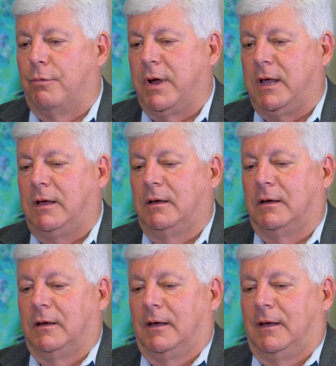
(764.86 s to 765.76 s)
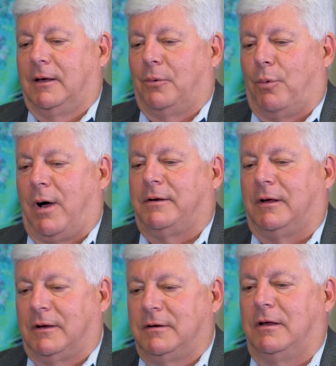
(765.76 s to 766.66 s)
we want
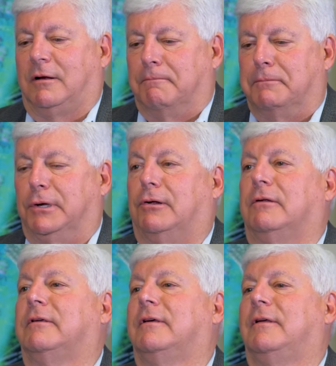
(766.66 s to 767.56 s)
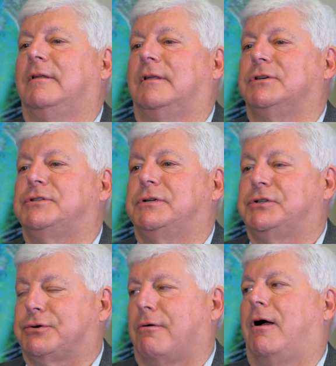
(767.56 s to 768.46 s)
to continue to build this
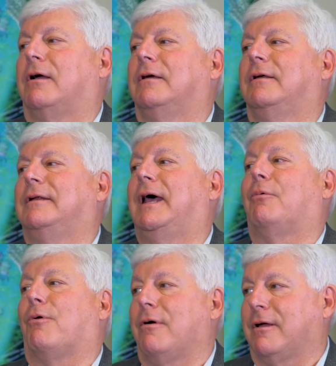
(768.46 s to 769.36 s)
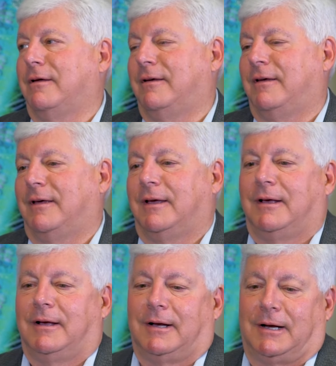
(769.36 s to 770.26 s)
strong network
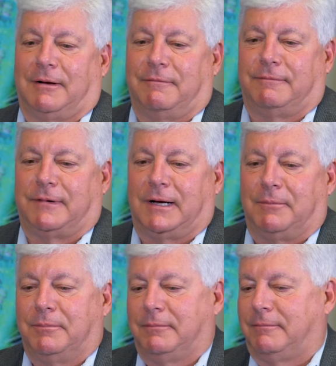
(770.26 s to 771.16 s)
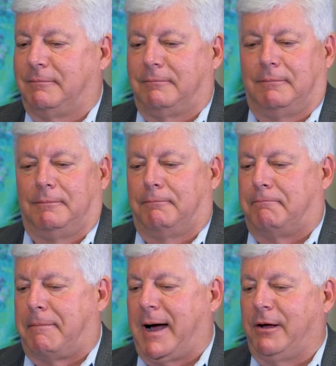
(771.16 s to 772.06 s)
of
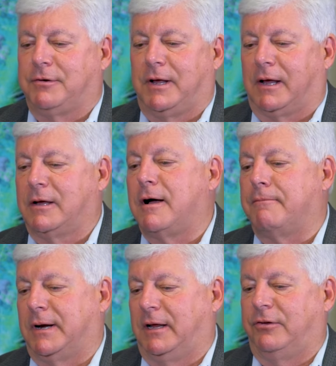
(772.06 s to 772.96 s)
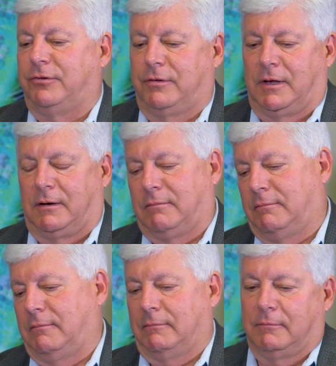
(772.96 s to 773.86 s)
biotech companies that
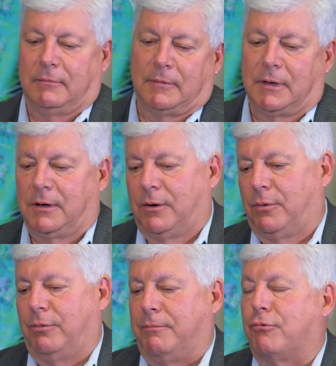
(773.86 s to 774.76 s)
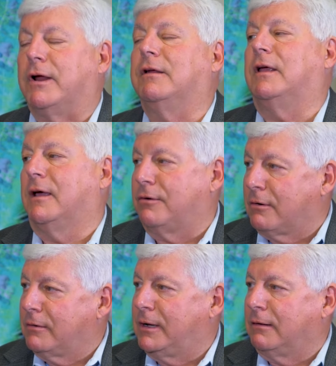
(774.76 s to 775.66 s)
we bring
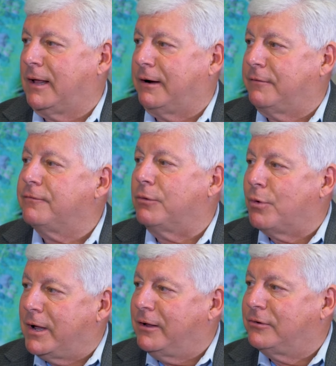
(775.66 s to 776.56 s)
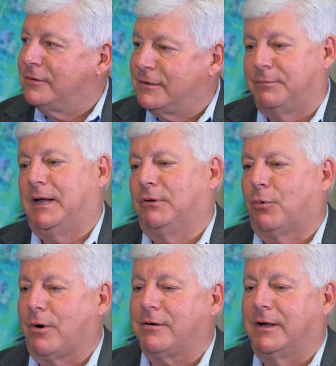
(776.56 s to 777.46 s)
together in a lot of different ways to be able
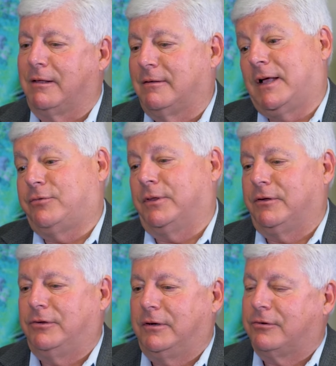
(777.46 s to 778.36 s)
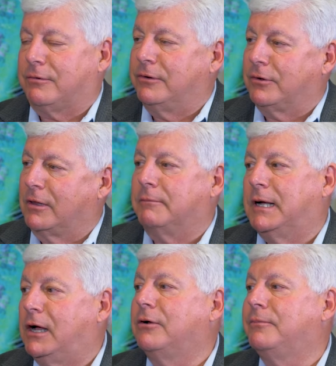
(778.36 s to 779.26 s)
to work together. That's what this industry is all
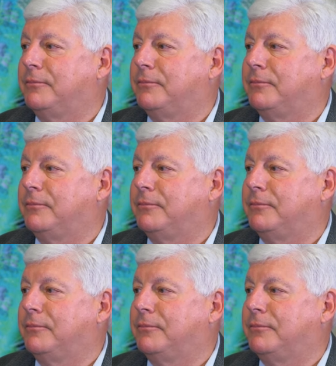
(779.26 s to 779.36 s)
about.